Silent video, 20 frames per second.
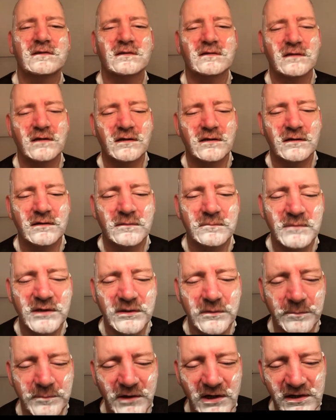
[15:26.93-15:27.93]
I'm in the
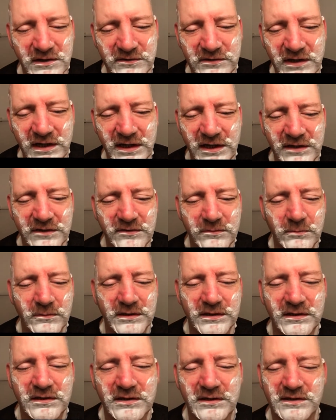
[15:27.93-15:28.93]
process
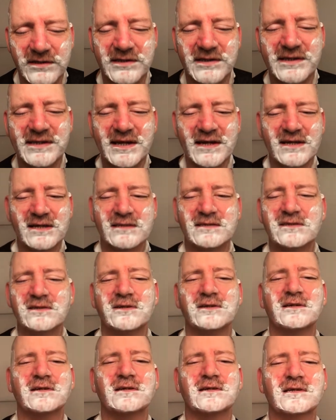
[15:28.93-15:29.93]
with the
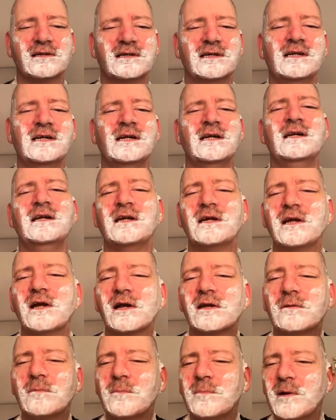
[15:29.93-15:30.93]
doctor,
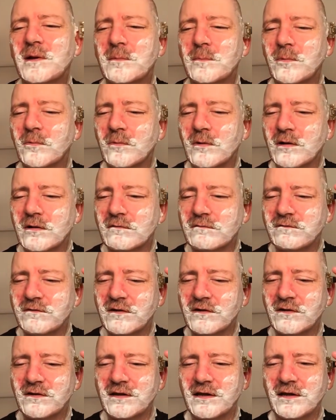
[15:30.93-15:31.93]
got the paperwork
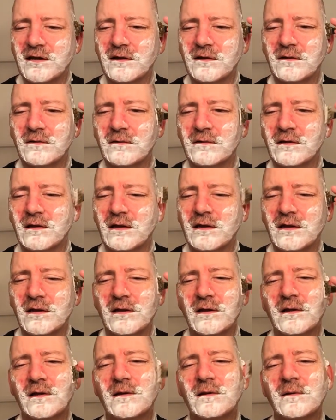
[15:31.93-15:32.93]
filled out,
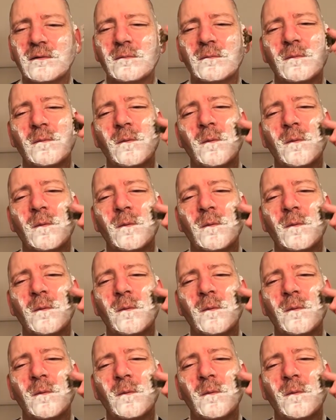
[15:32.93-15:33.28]
and